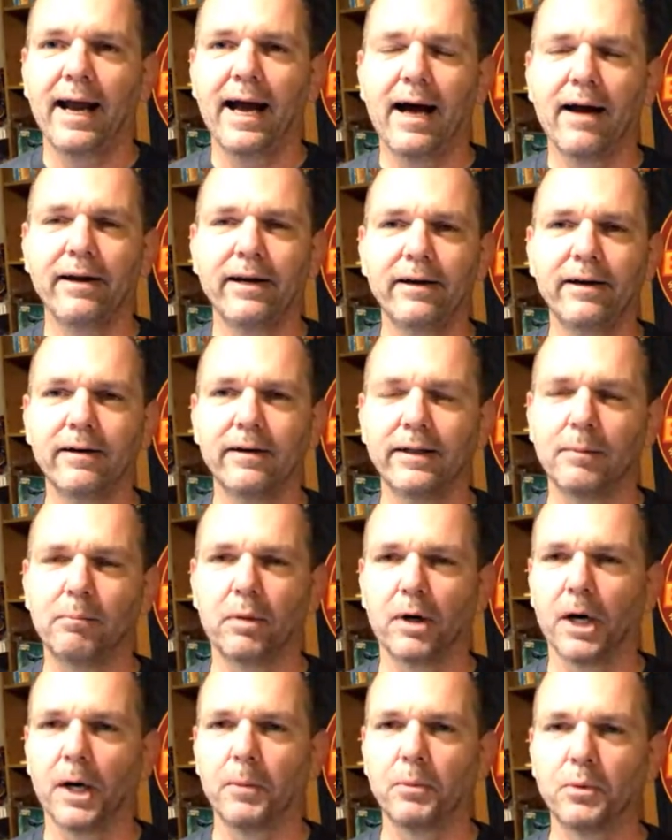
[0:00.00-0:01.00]
Out here in the
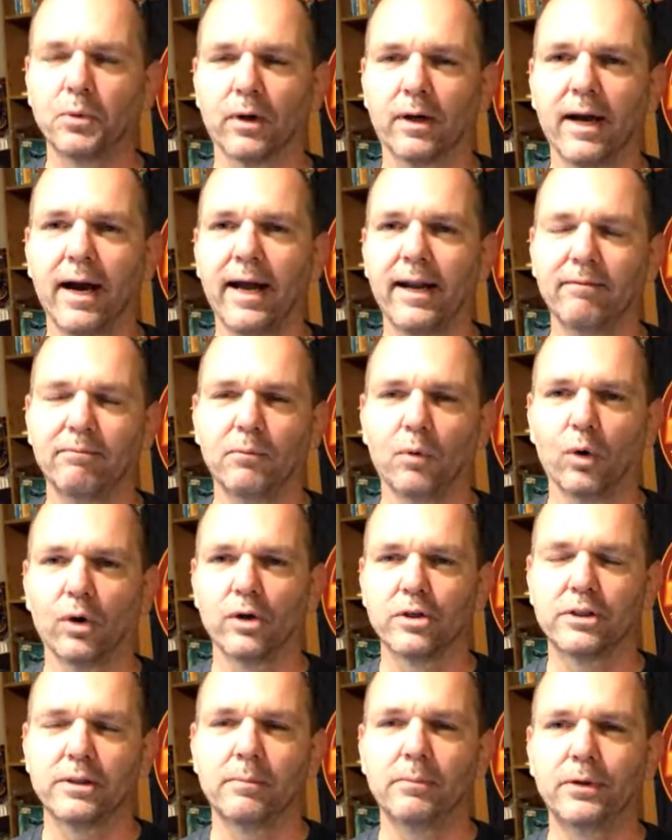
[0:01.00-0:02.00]
burbs, we're kind of
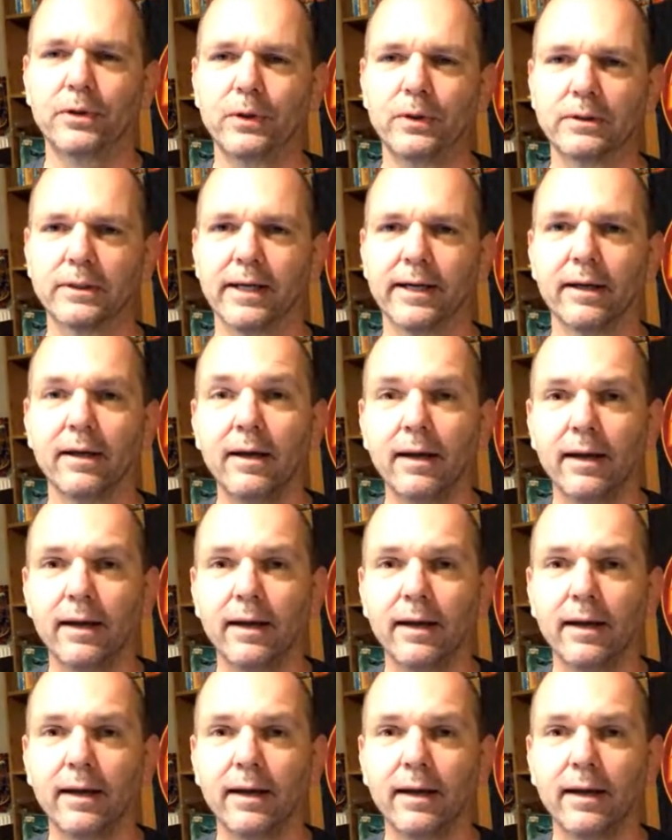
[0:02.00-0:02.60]
more subdued. It's like,